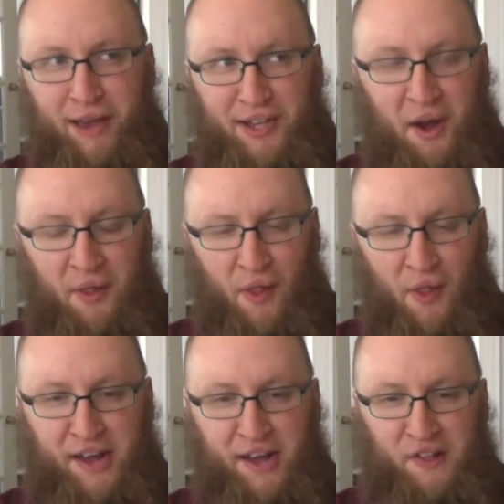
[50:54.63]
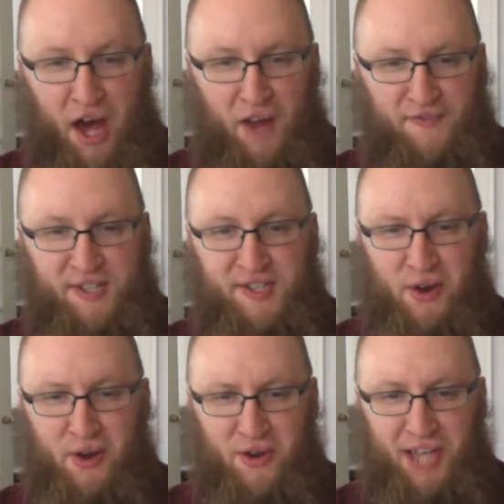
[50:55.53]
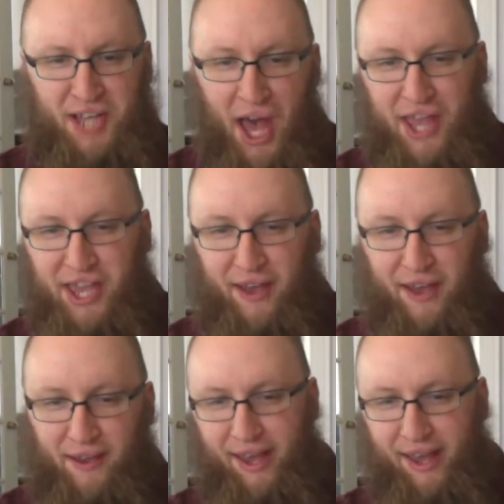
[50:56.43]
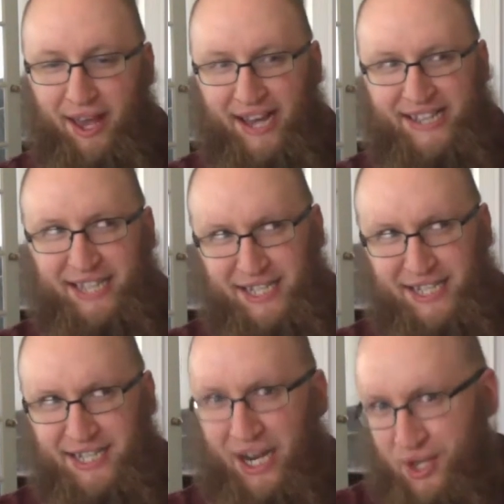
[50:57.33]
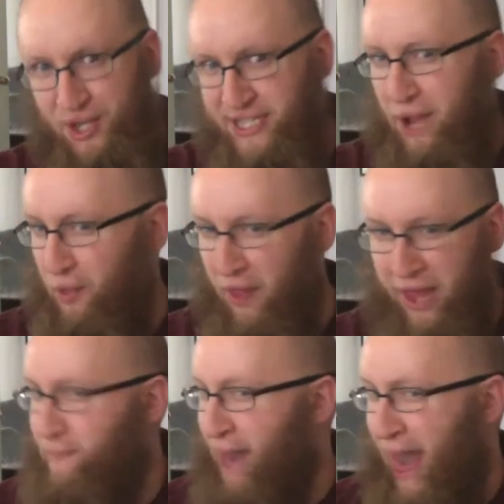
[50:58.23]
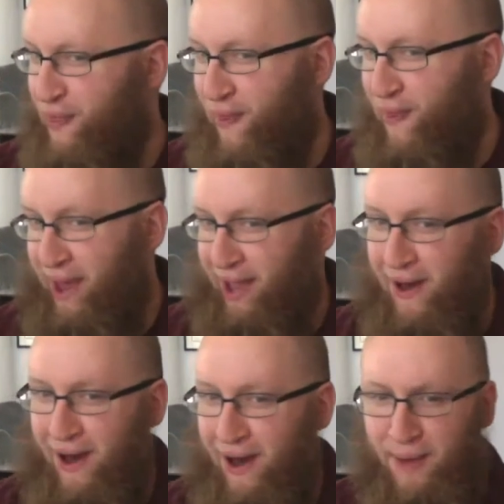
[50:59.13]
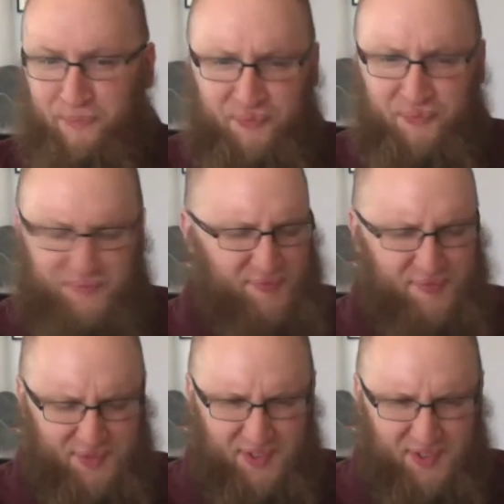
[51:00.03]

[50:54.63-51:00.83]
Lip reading: it doesn't actually sound like a bad thing. What would its opposite be? Antisocial